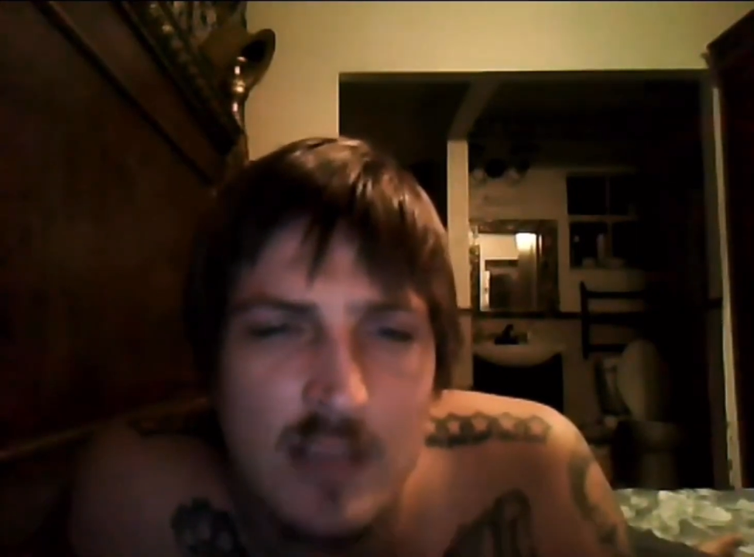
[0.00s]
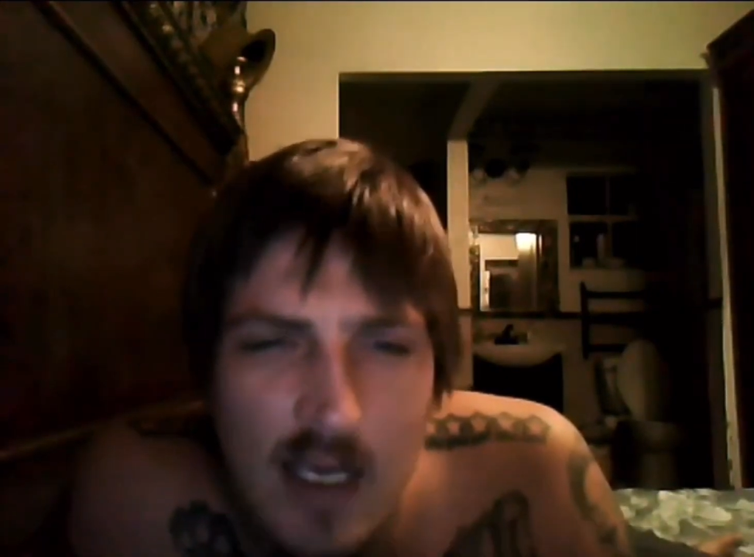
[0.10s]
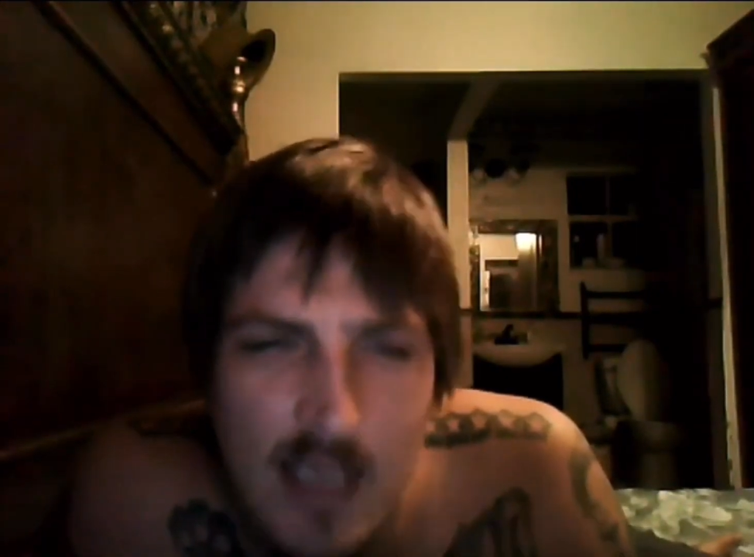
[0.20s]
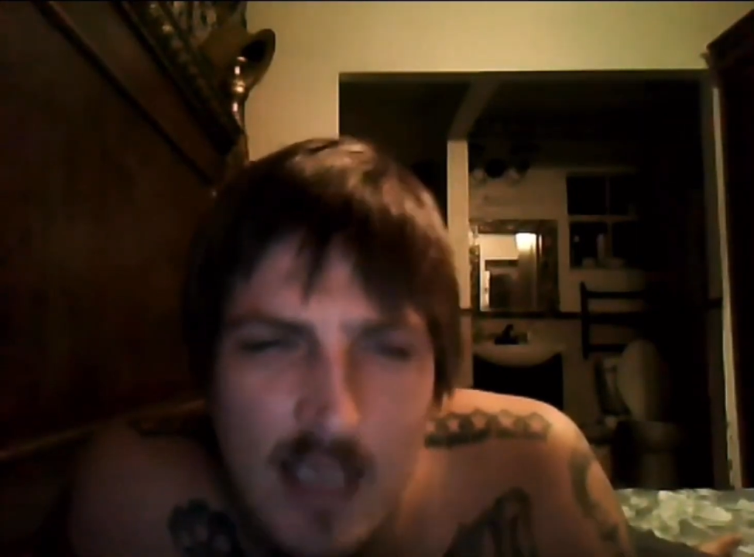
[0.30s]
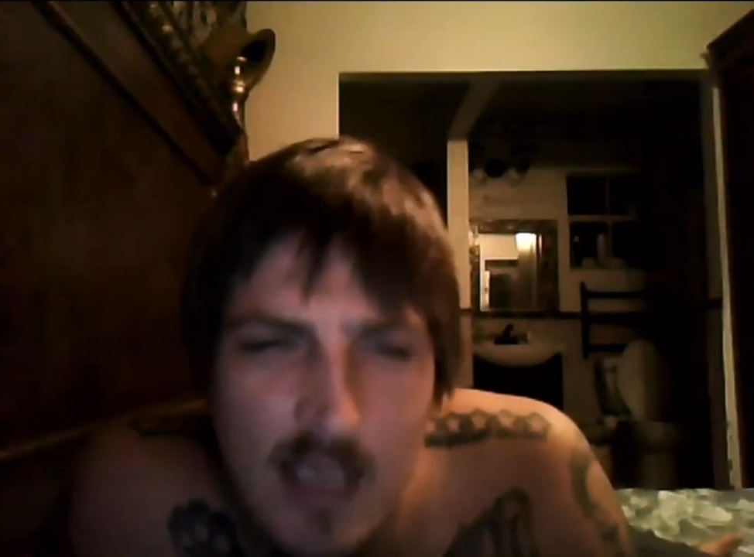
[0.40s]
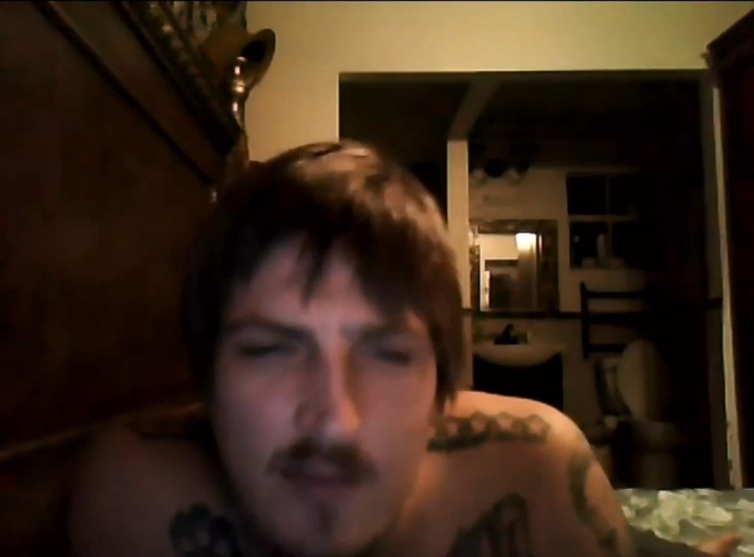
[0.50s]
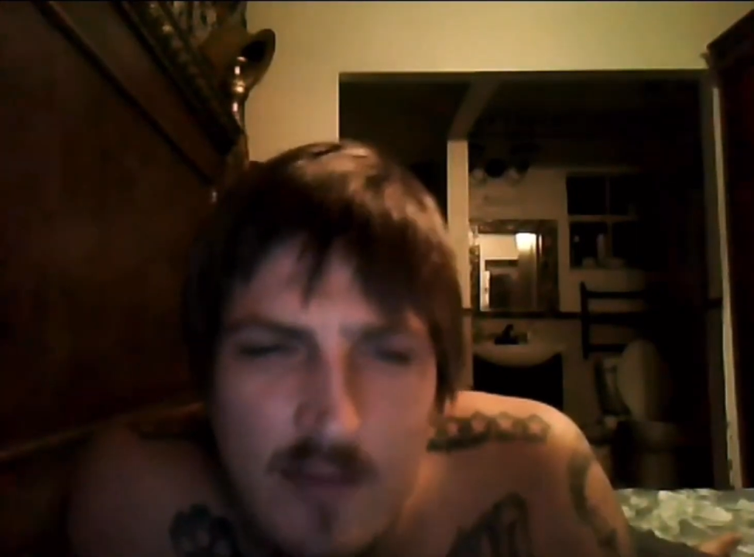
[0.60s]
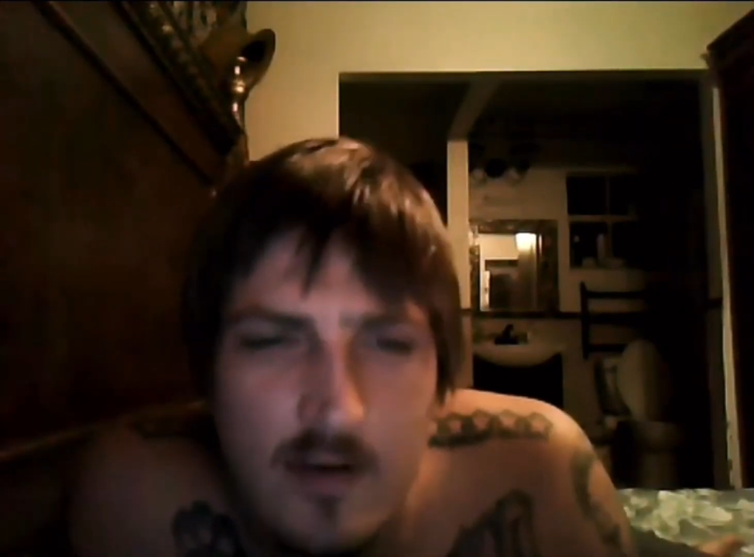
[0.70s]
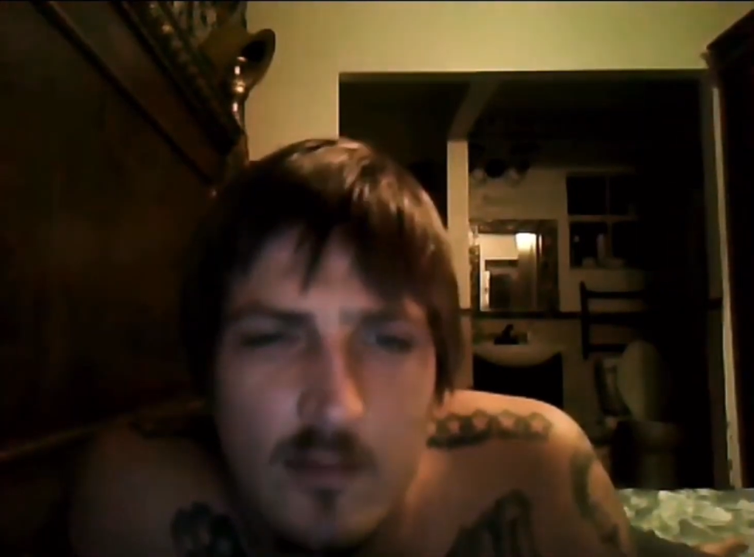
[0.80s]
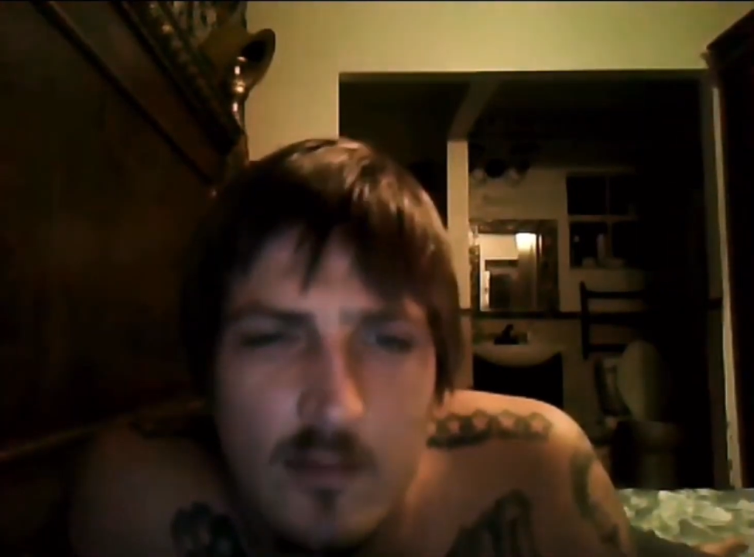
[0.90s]
that I gave
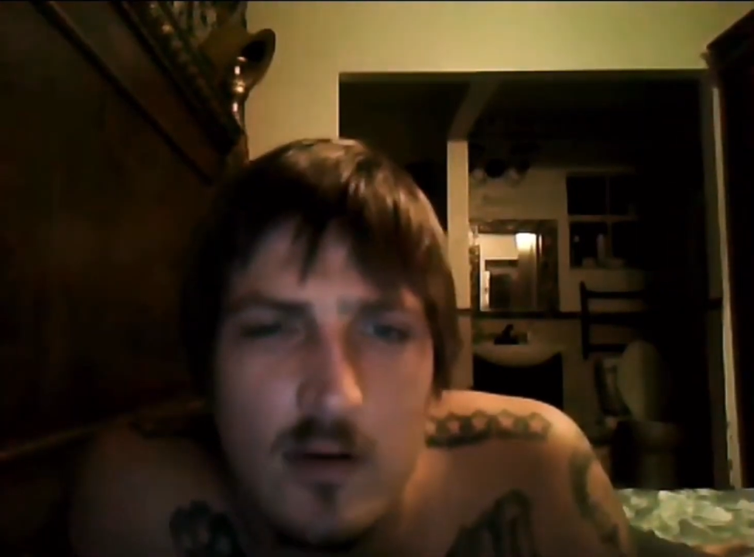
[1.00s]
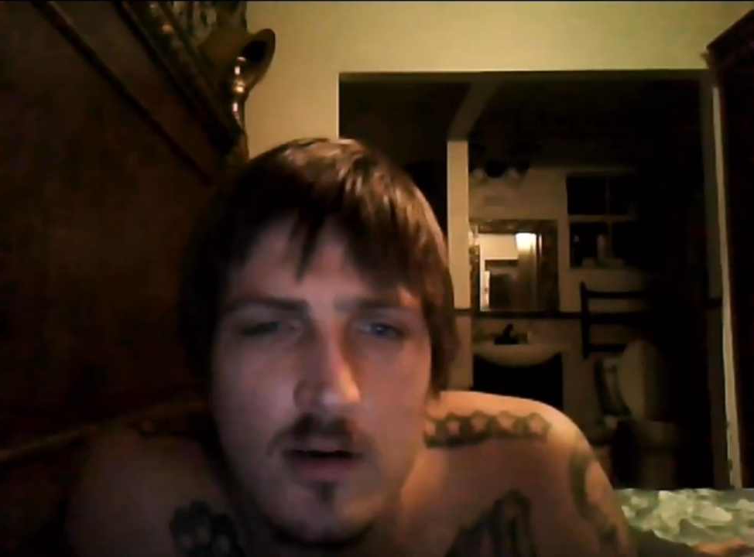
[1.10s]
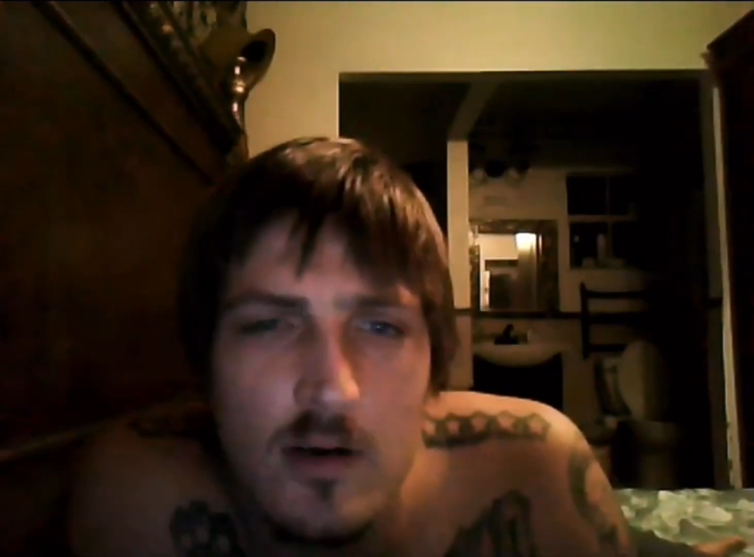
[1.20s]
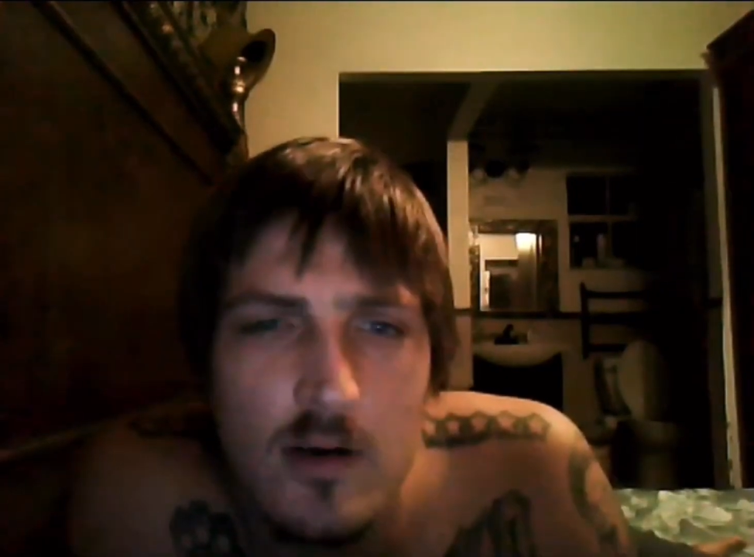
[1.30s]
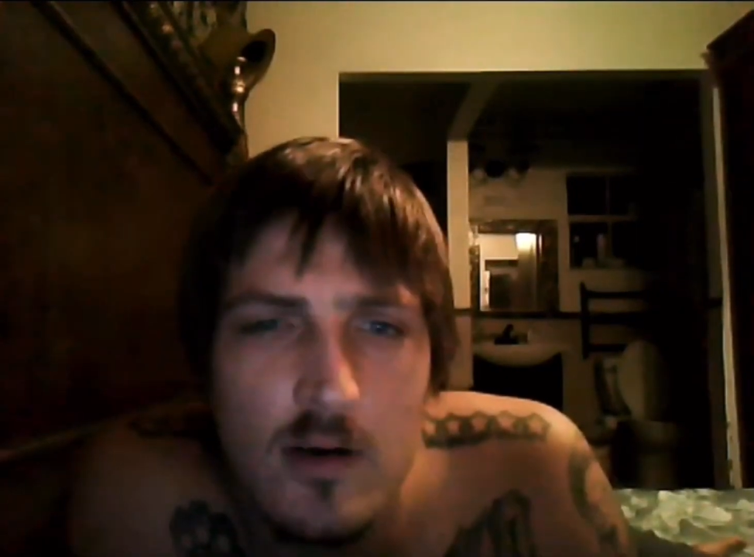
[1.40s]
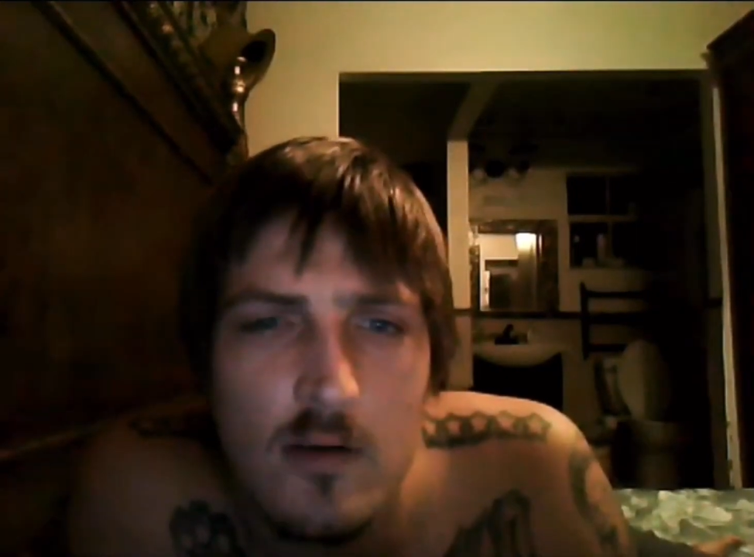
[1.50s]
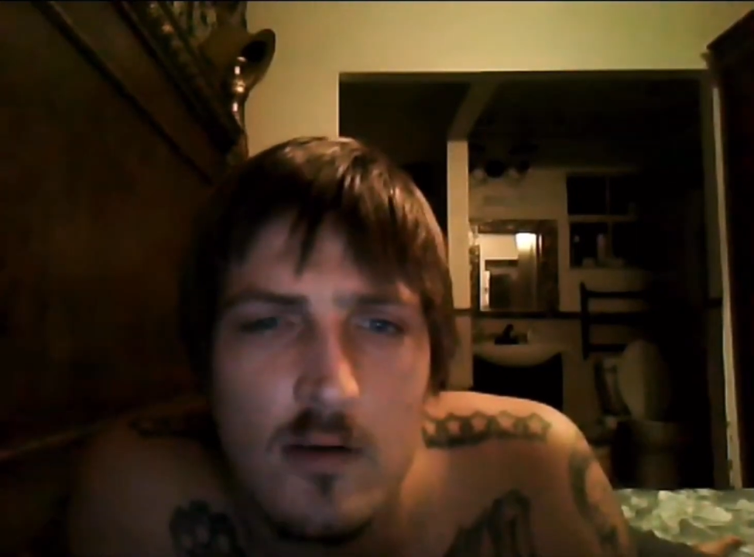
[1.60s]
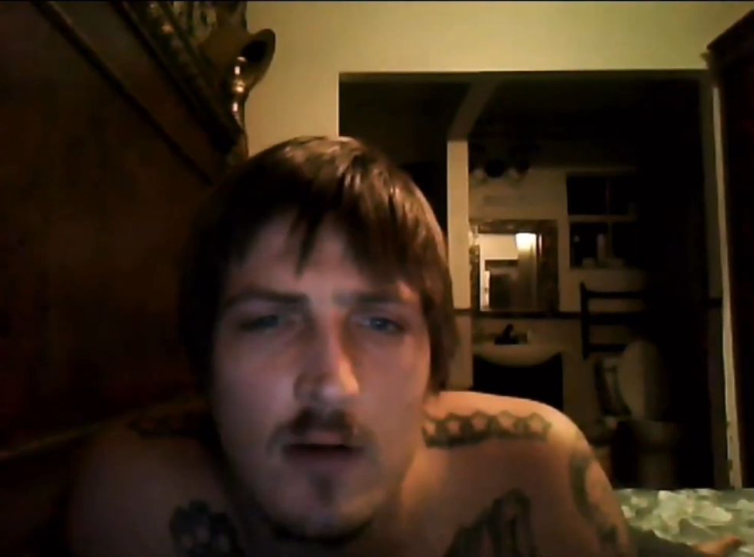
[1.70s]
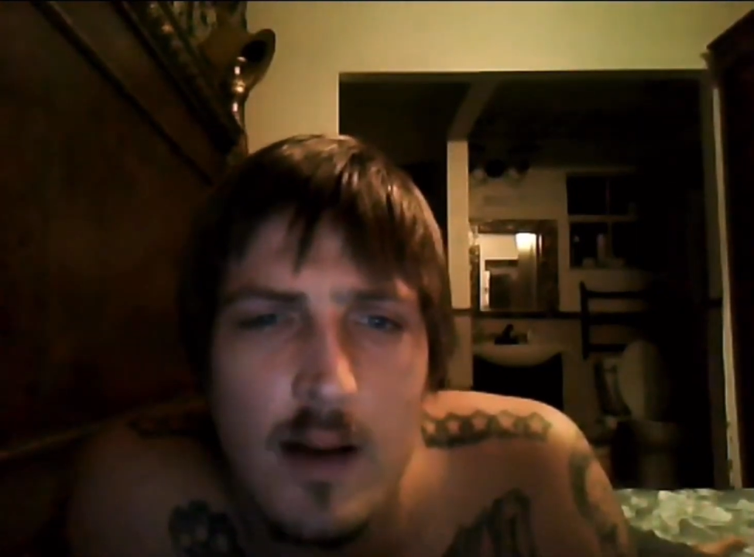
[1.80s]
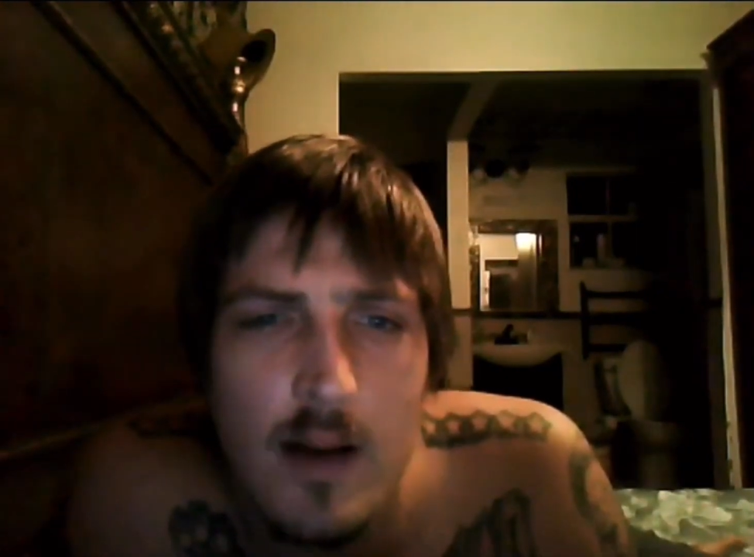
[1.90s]
him,
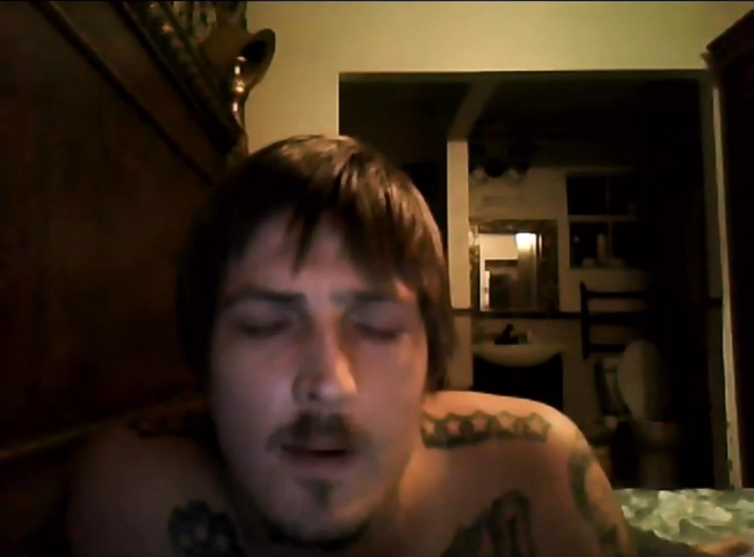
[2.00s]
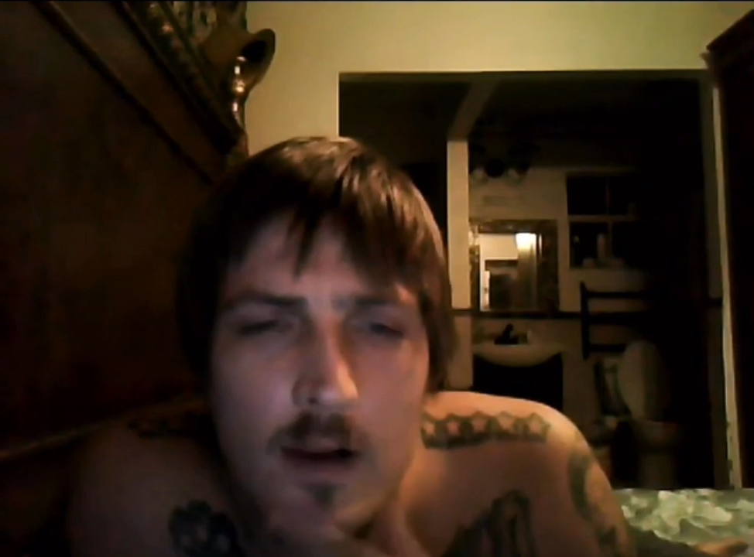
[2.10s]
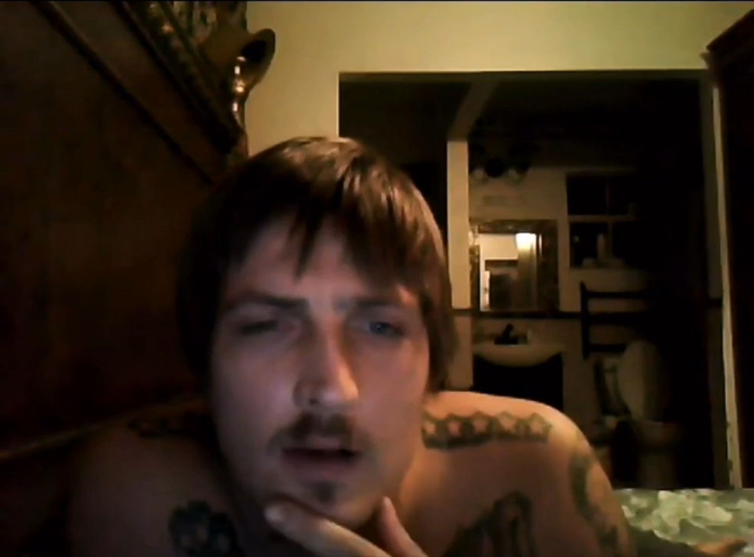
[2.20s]
right?